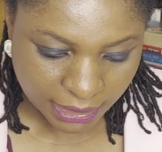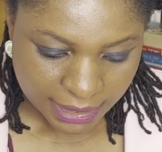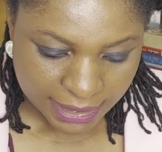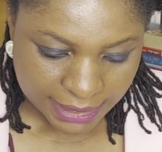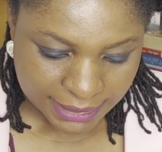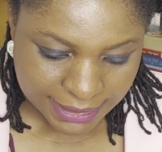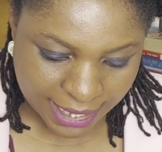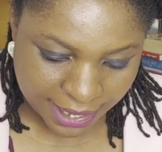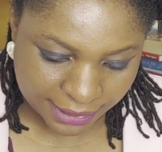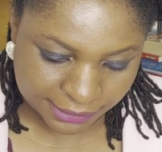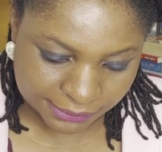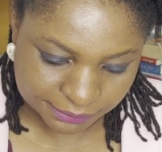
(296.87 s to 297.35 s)

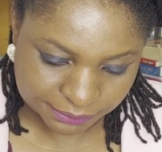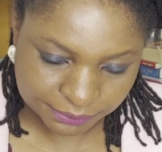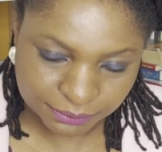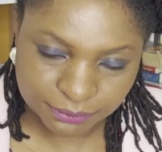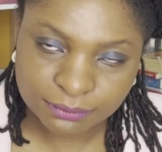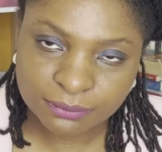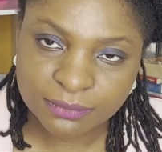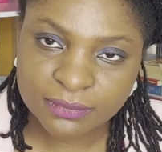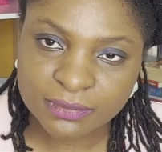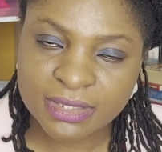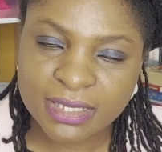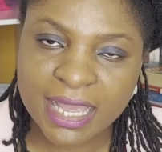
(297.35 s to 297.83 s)
Now,
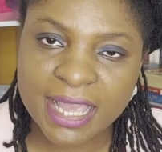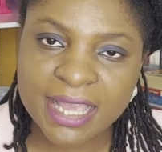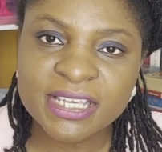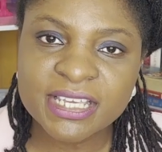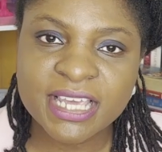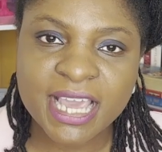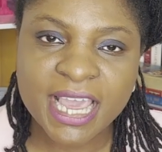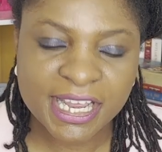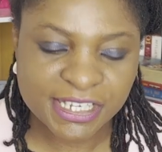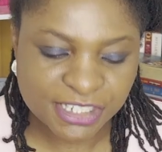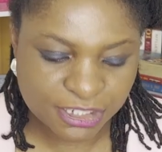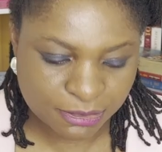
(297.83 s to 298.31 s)

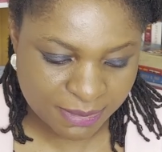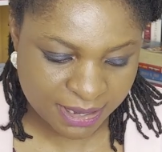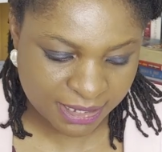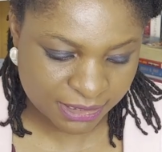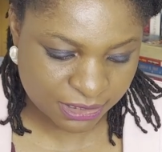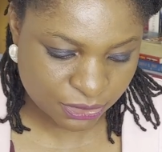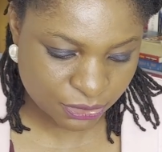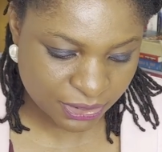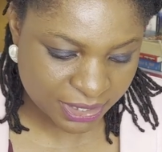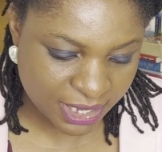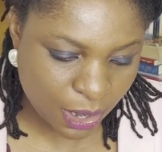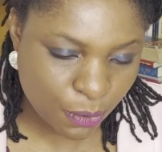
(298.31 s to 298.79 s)

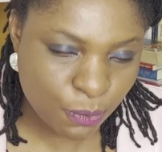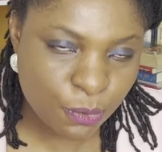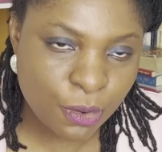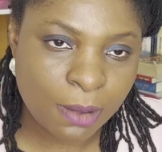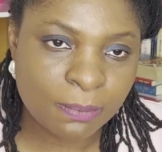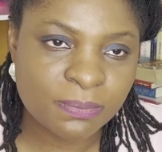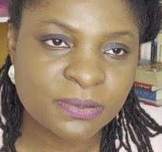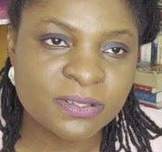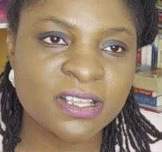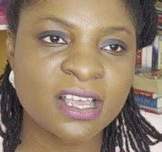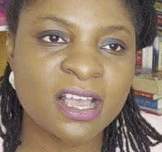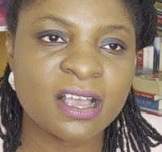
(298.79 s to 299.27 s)
engagement. Okay, we
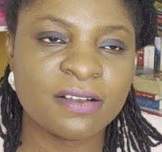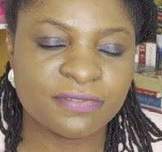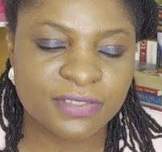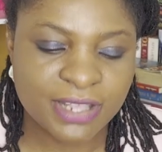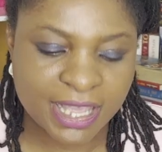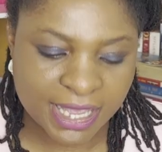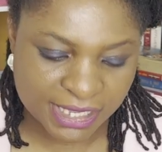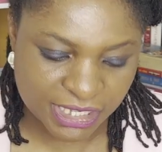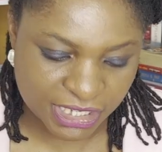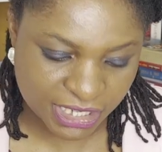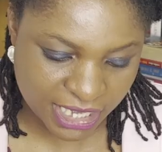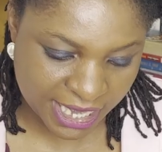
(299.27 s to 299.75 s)
observed the
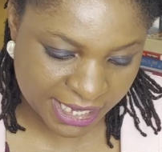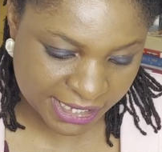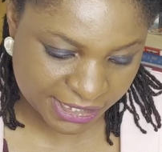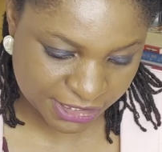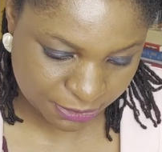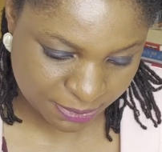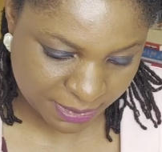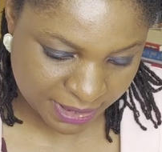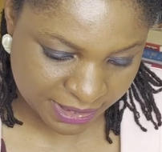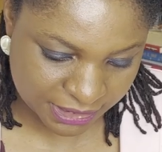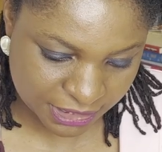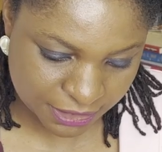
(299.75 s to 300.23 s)

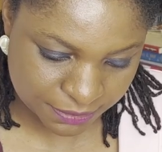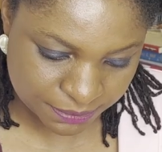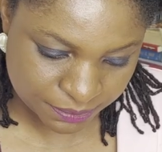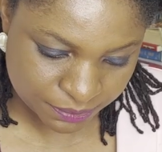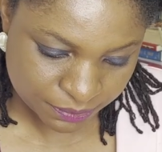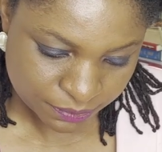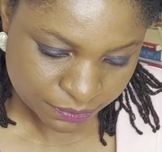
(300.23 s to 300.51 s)
engagement.